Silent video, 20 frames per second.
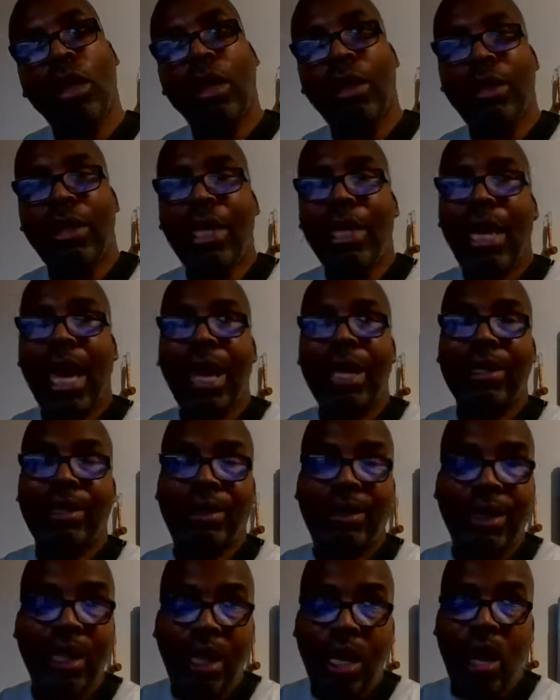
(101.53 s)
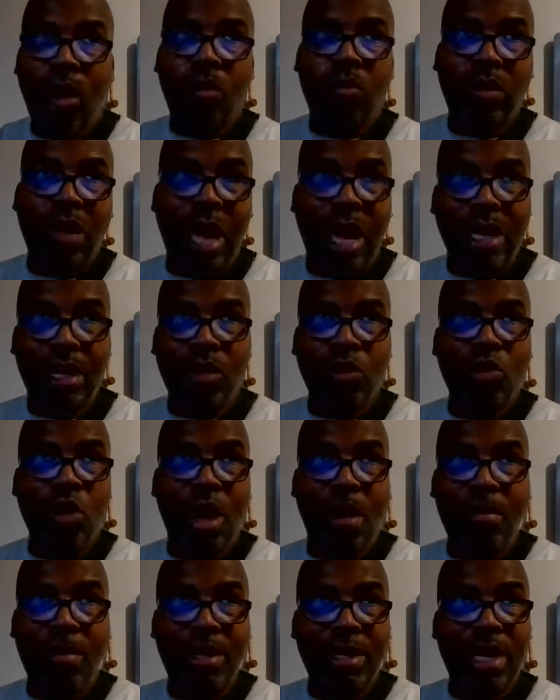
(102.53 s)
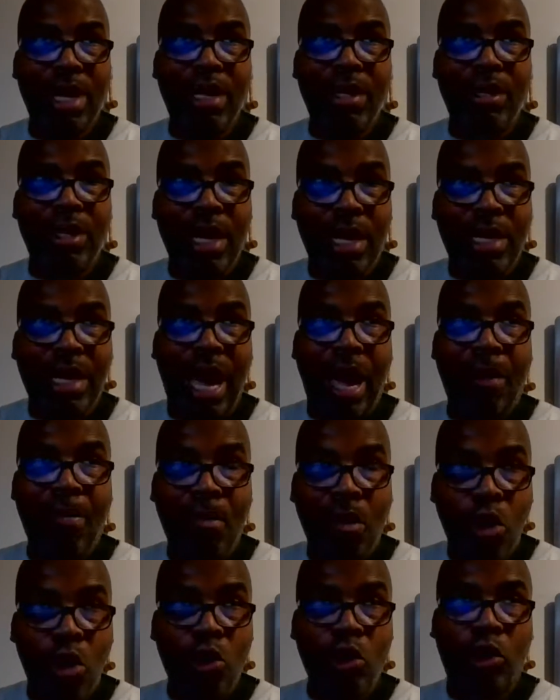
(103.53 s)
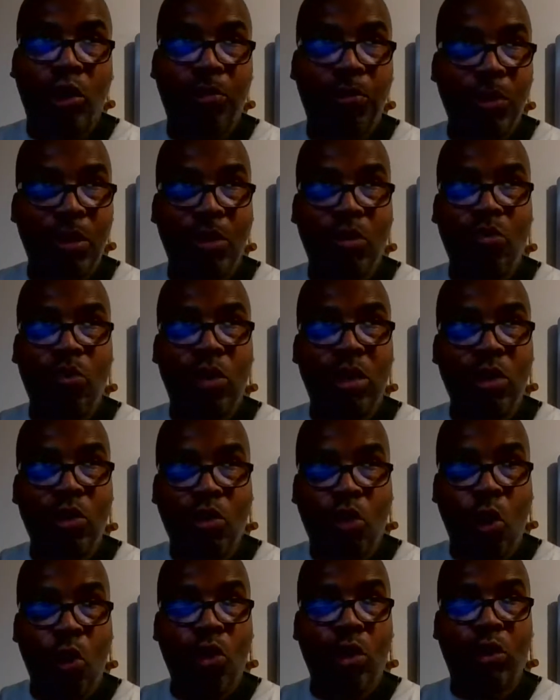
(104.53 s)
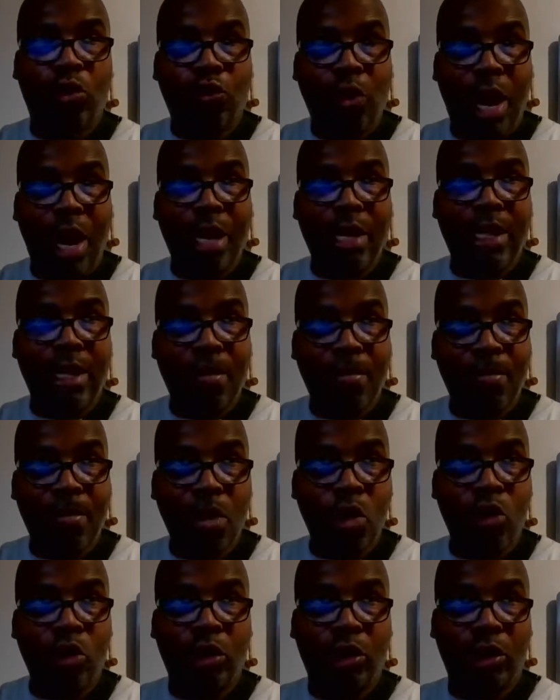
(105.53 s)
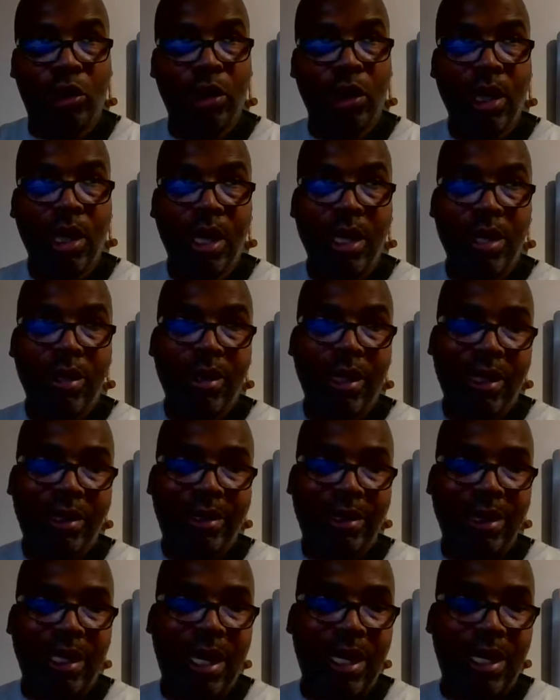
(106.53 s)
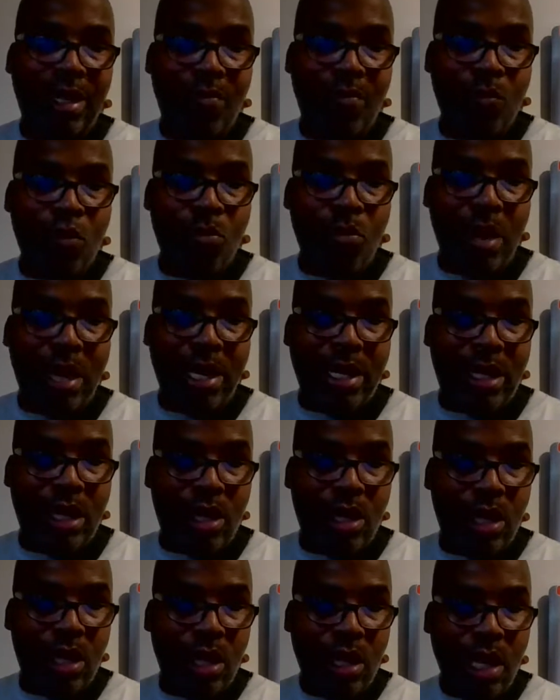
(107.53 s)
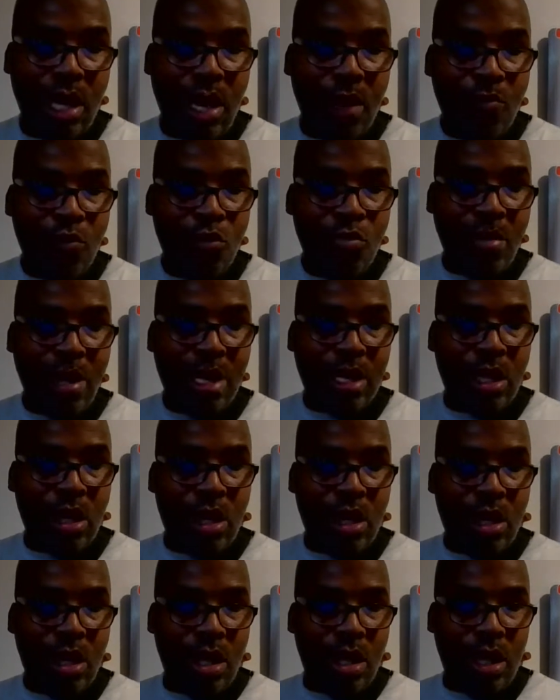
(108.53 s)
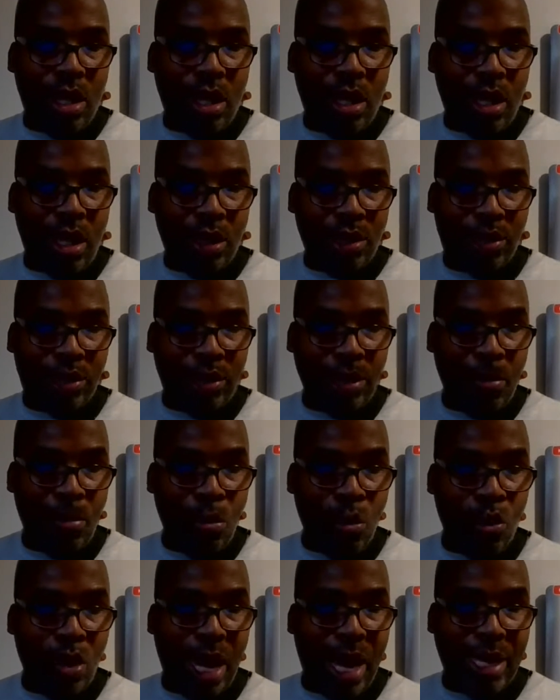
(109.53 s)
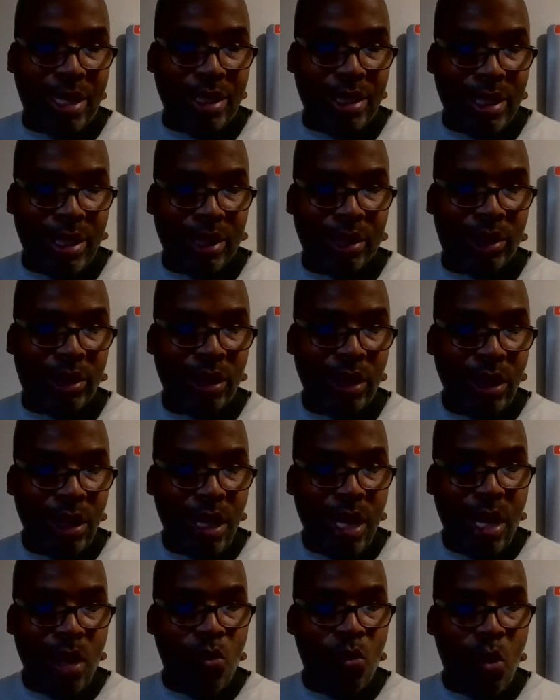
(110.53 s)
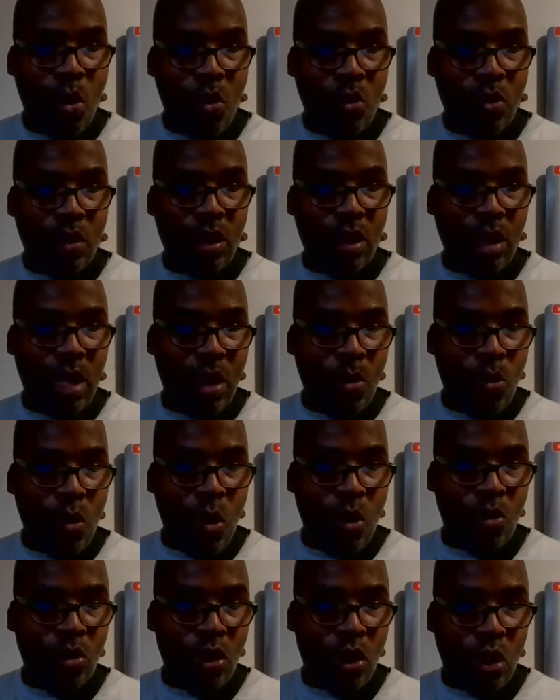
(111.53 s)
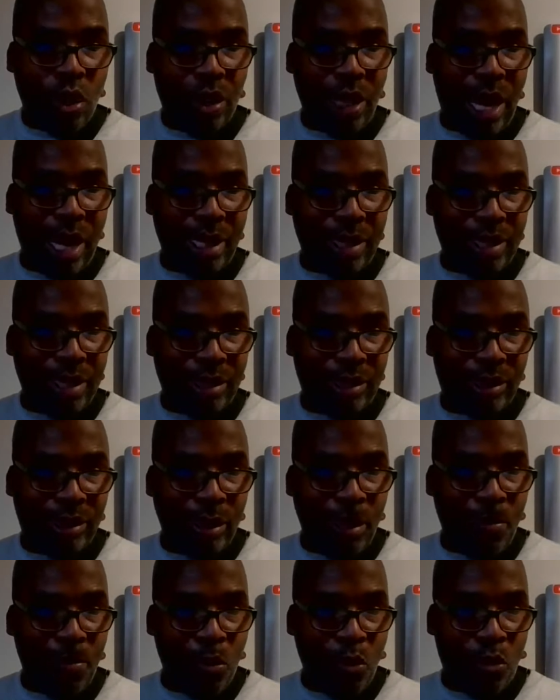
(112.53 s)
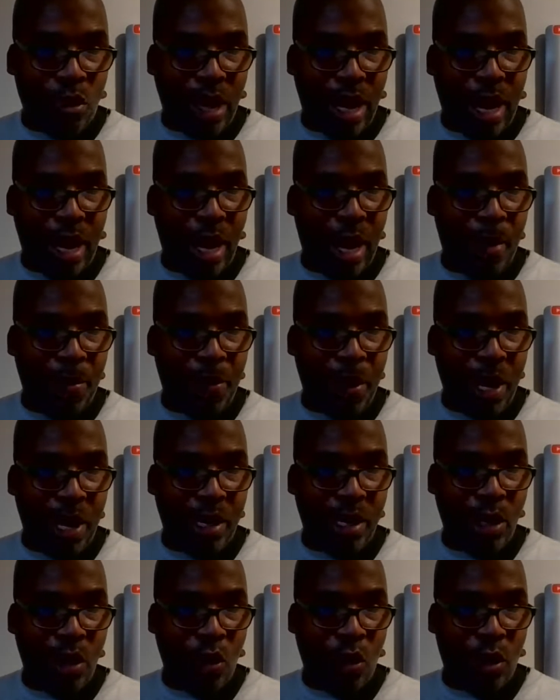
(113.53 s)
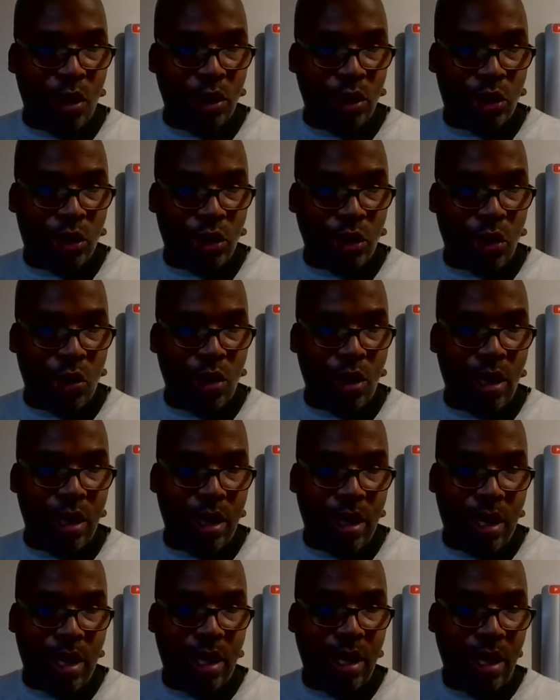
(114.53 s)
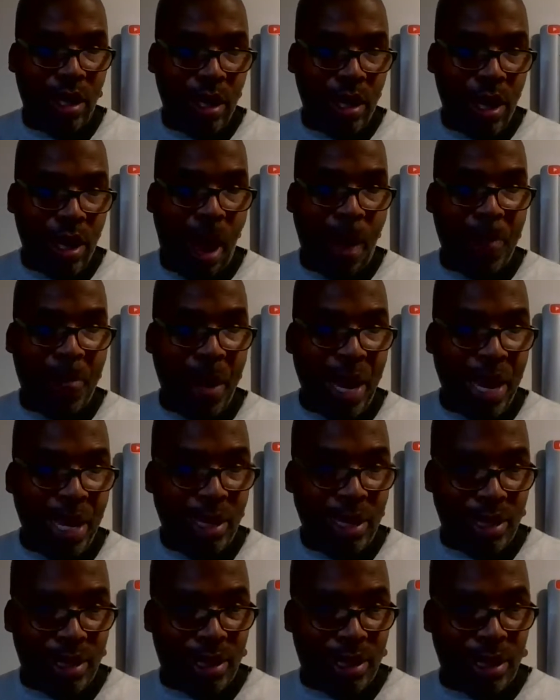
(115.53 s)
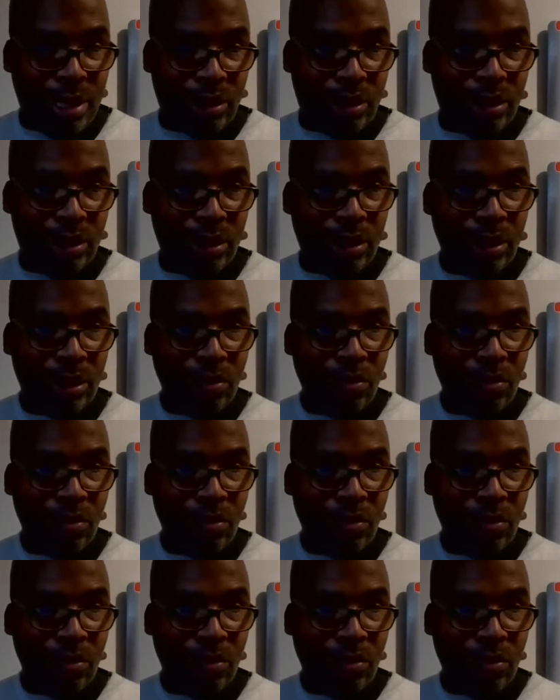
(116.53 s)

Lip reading: They got it set up like, you know what I mean? They got merch, but when you go to try and get merch, they saying if you make a symbol like this, it won't look like this symbol that I painted on the shirt. I painted this.